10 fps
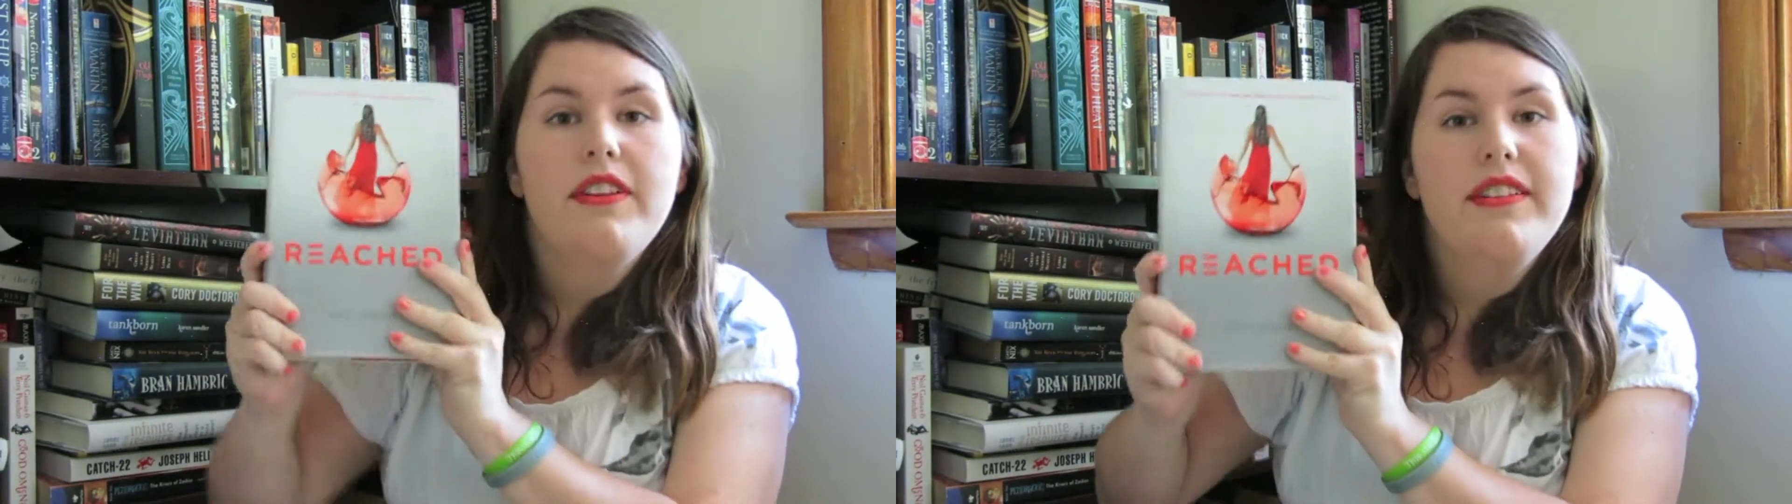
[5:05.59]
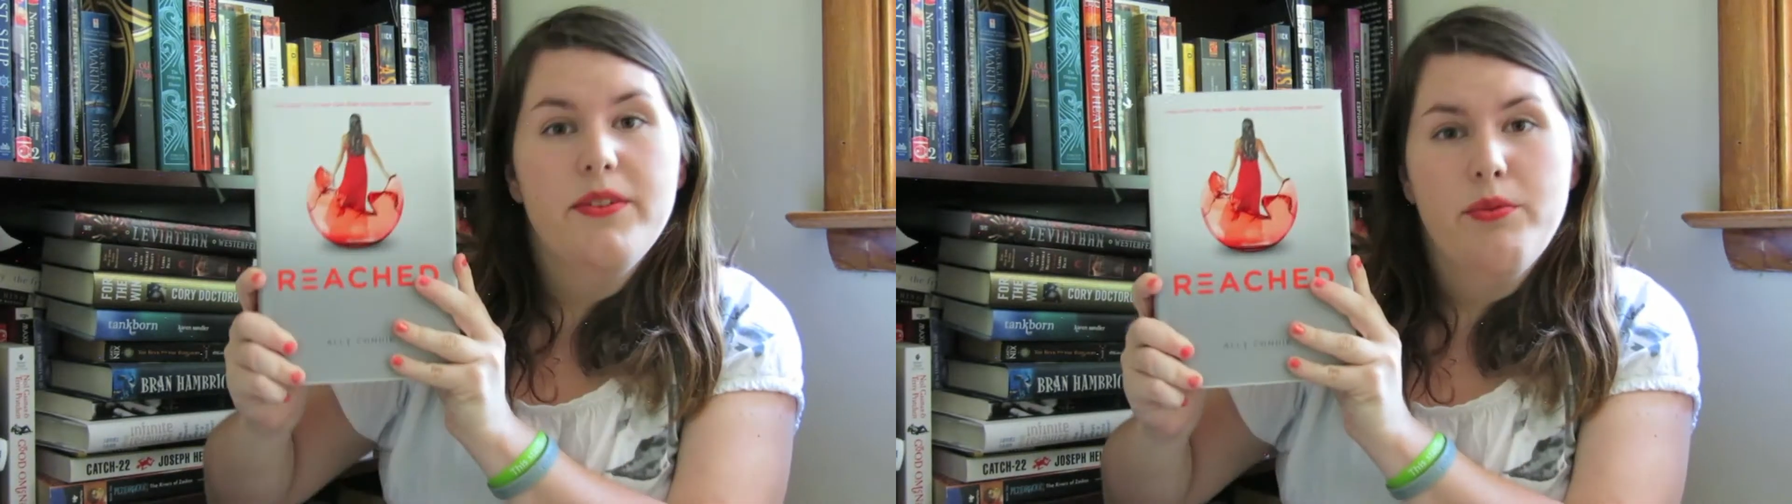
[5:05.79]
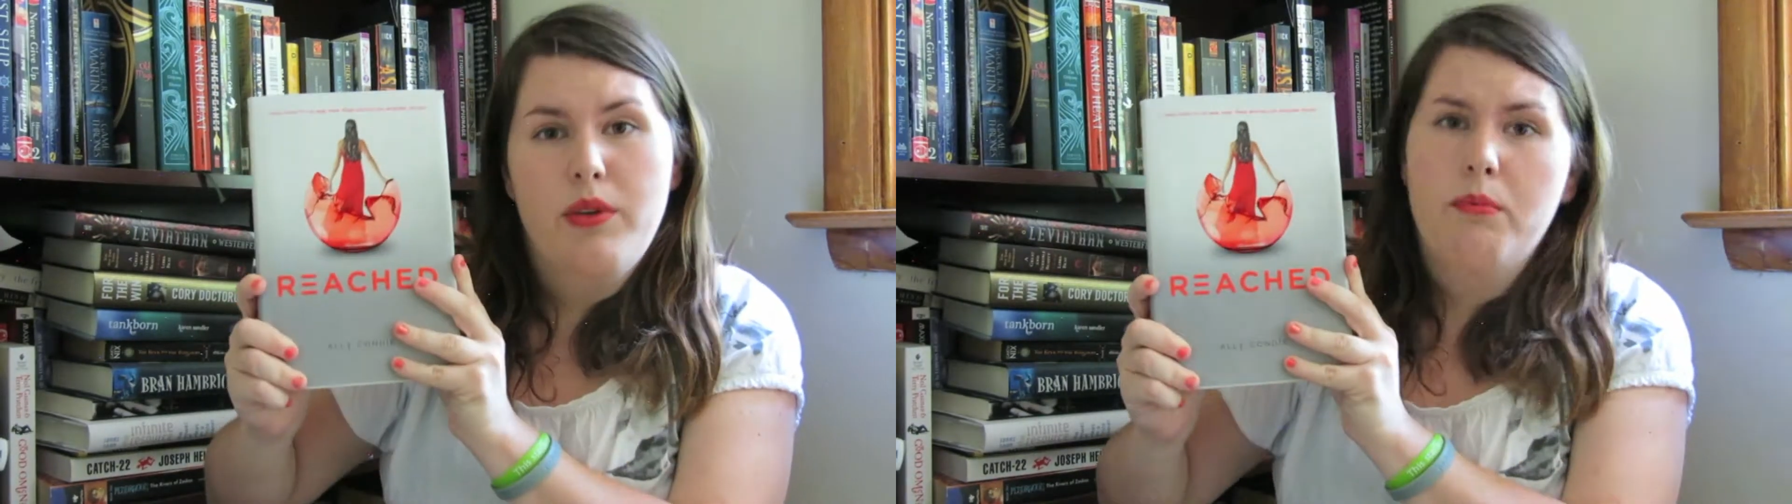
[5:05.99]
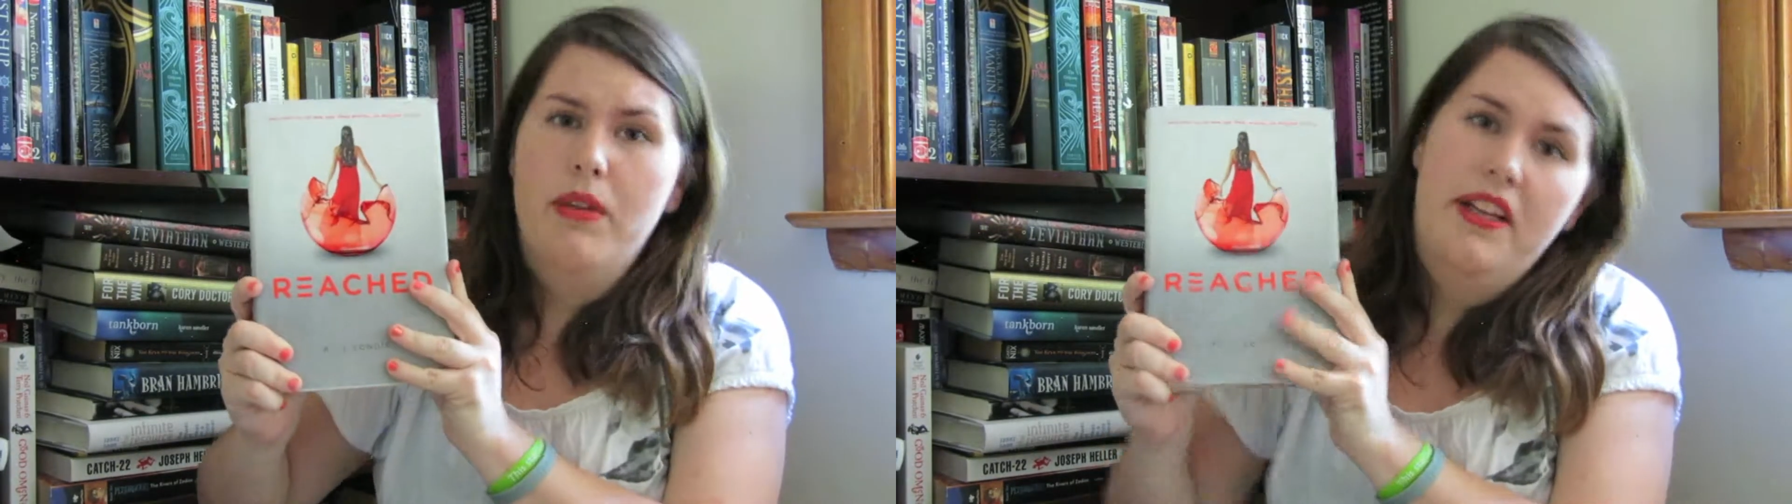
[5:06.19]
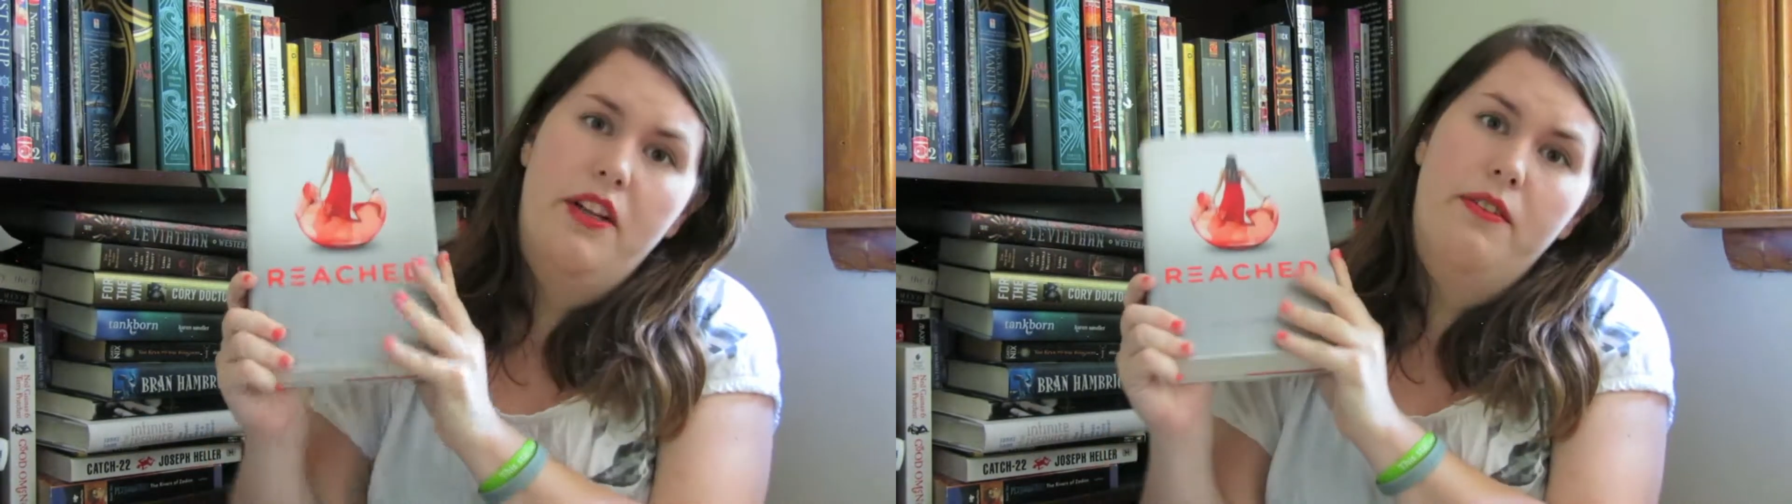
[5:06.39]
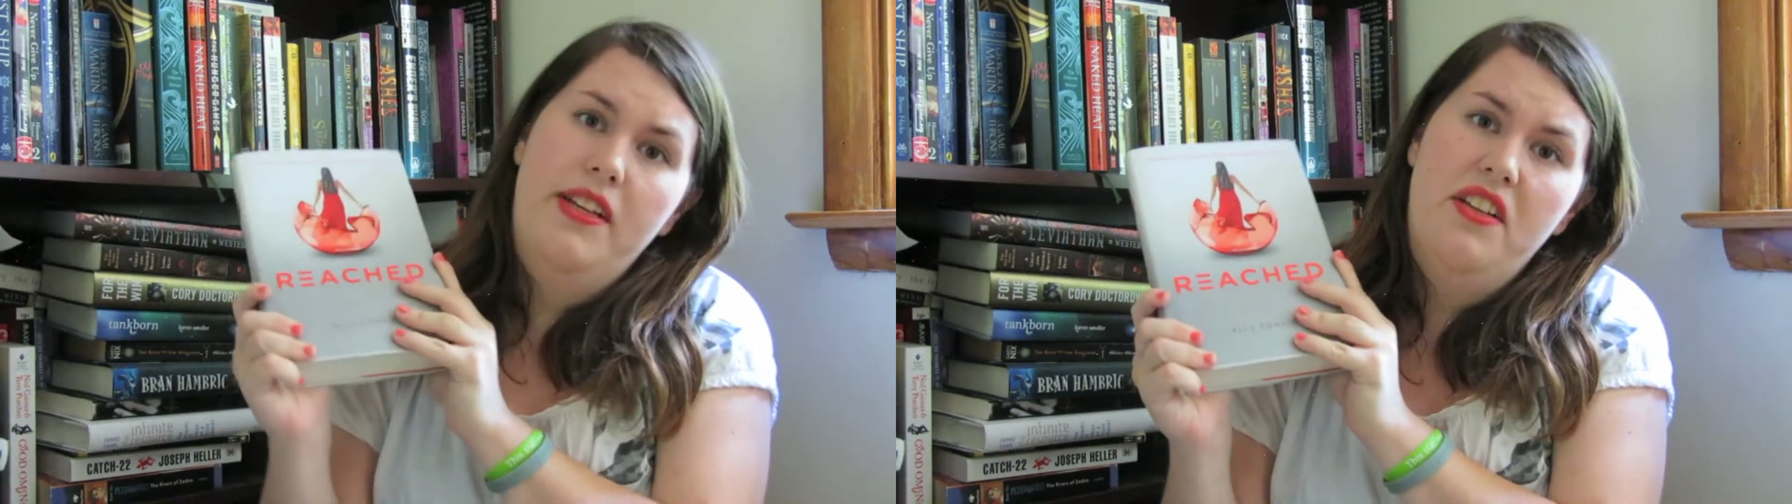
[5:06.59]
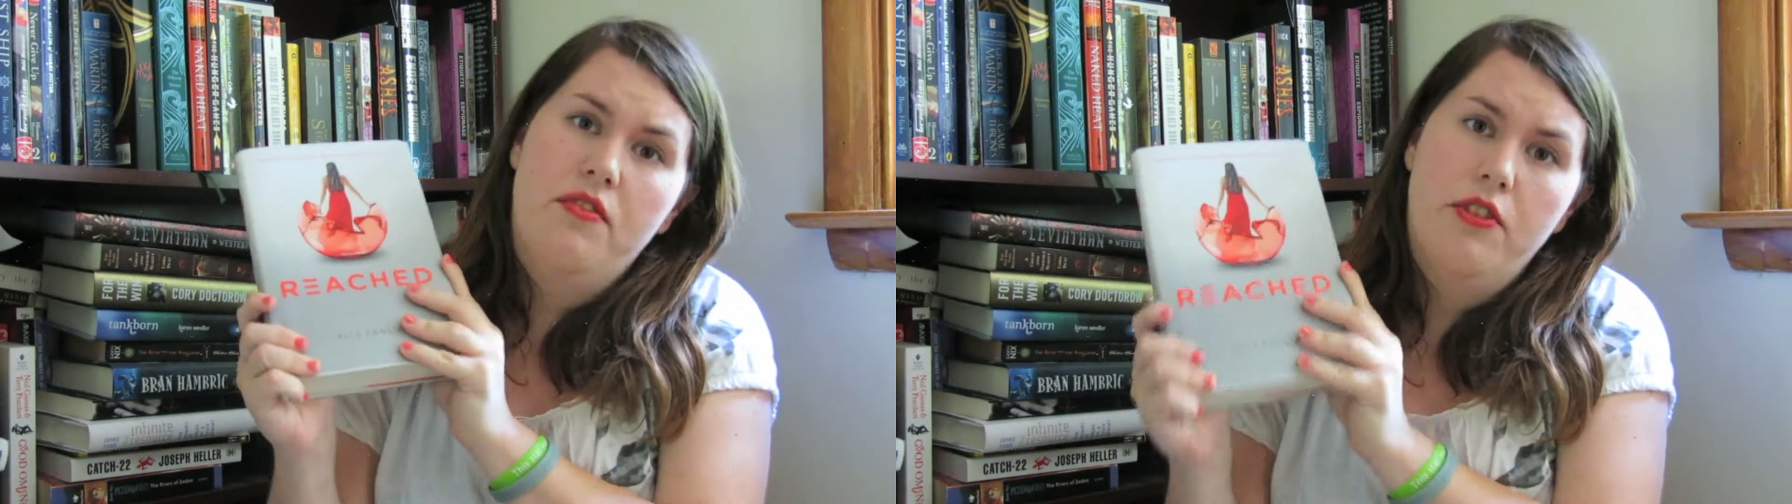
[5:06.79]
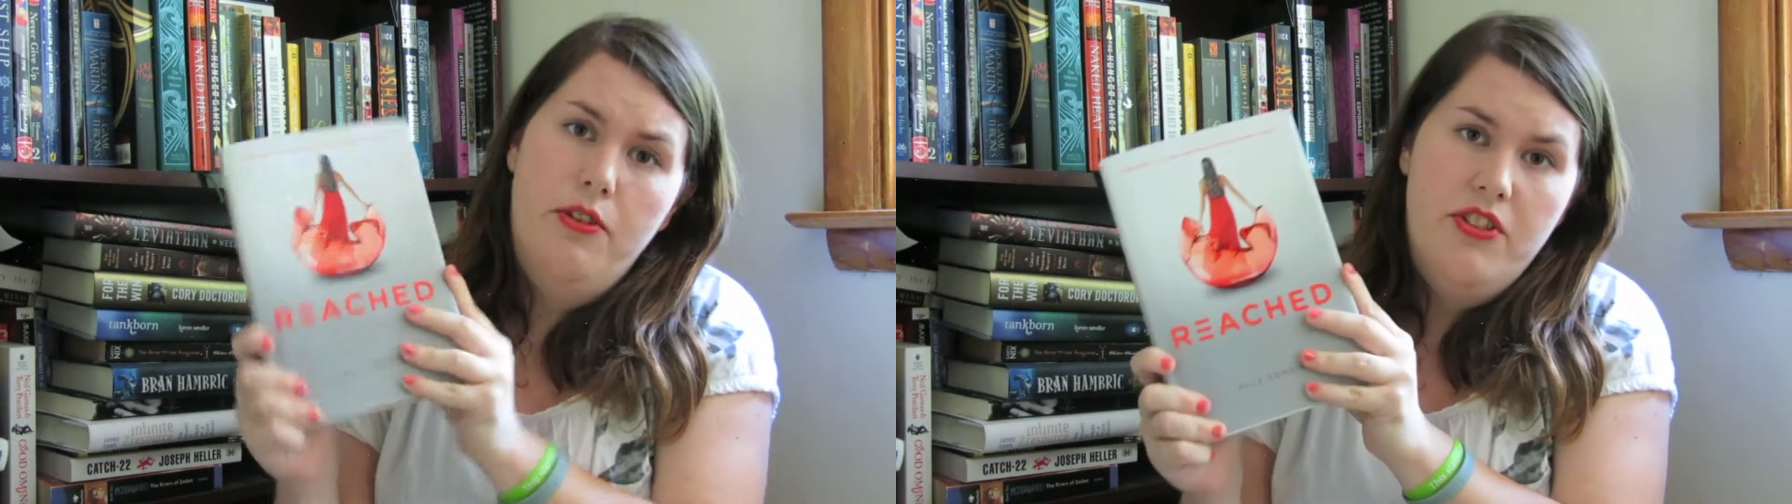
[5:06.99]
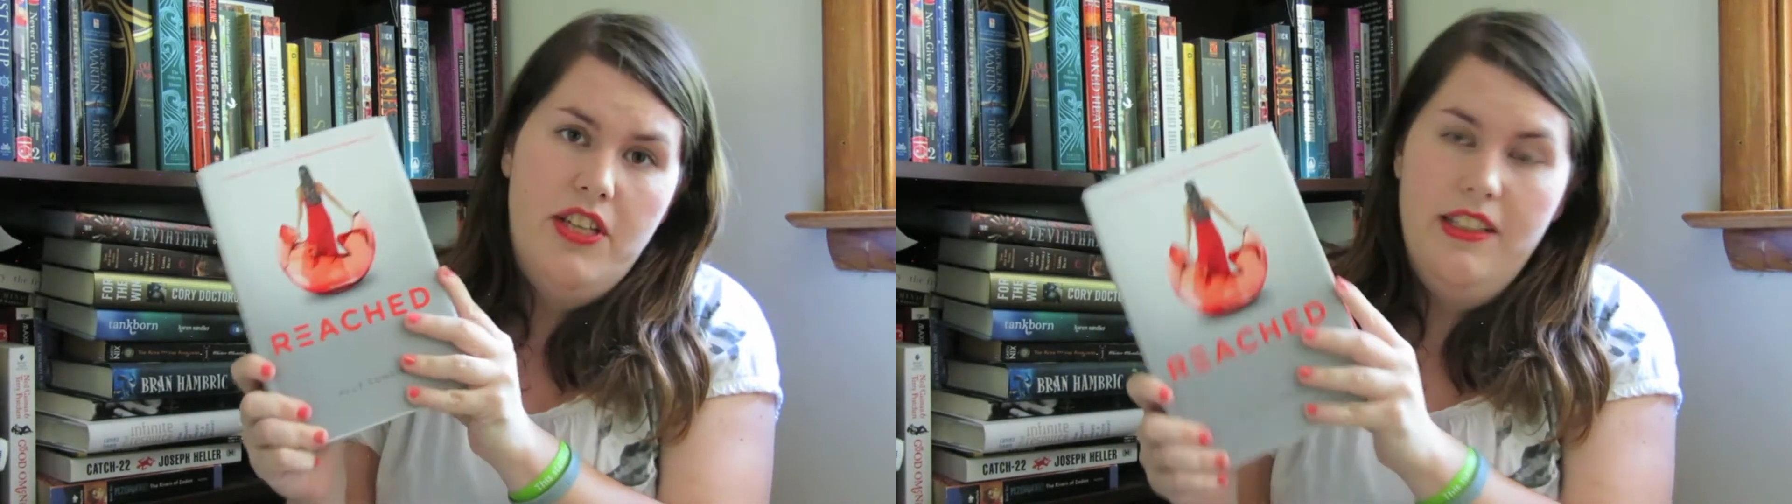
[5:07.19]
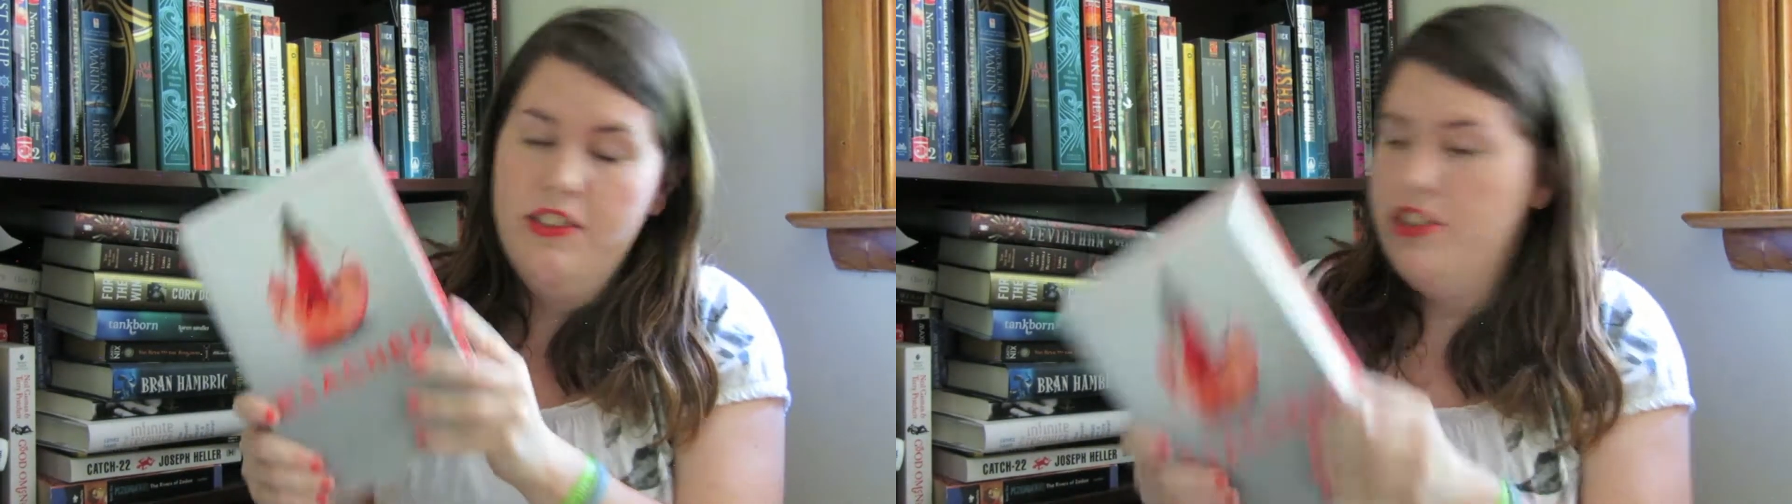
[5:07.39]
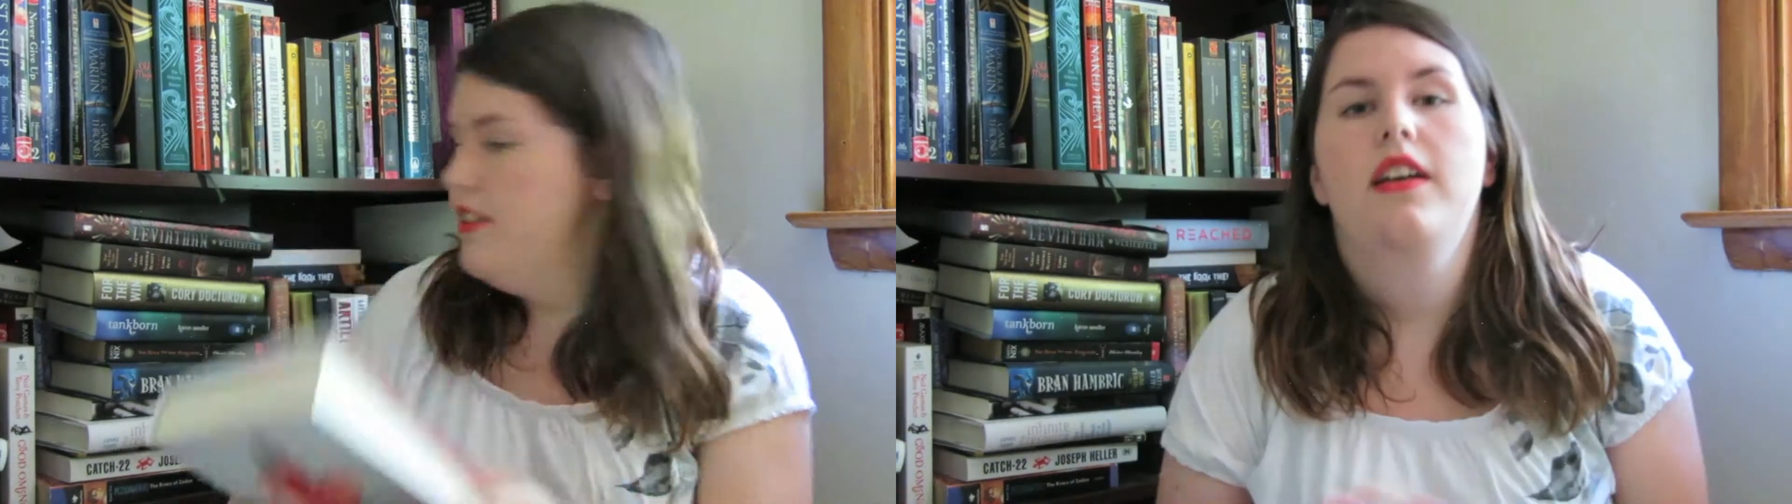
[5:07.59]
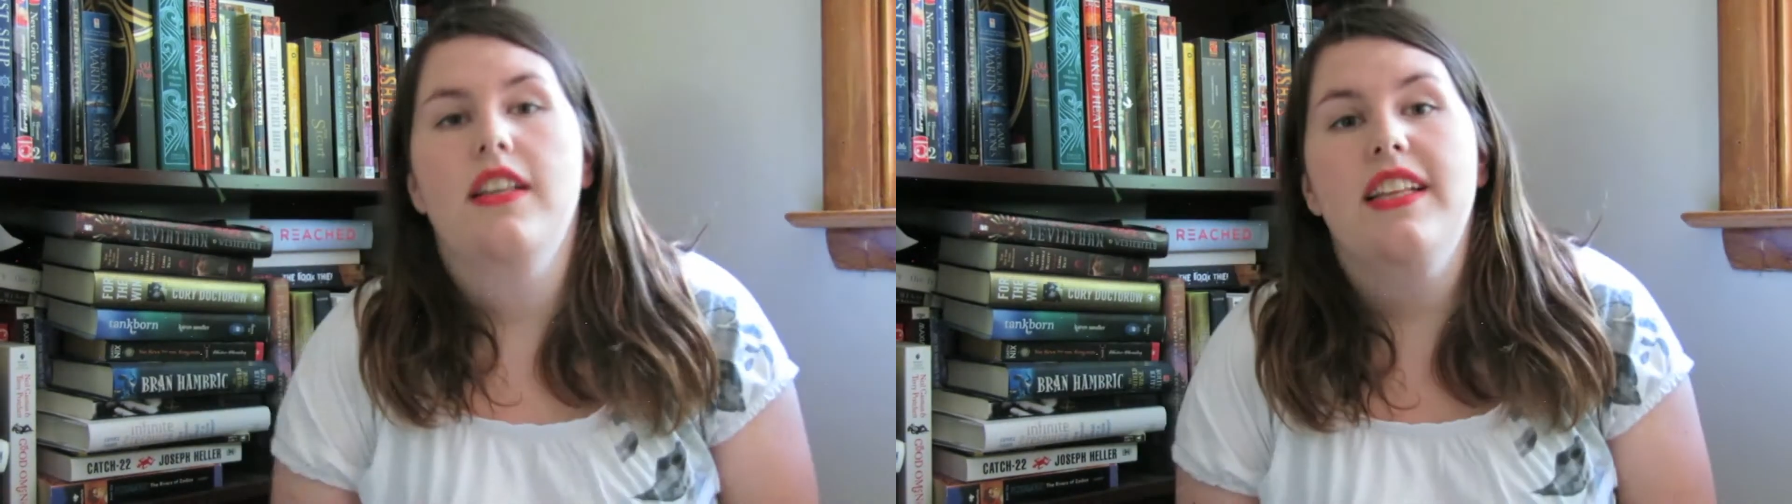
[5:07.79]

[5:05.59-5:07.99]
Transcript: this is what I'm planning on reading for those challenges.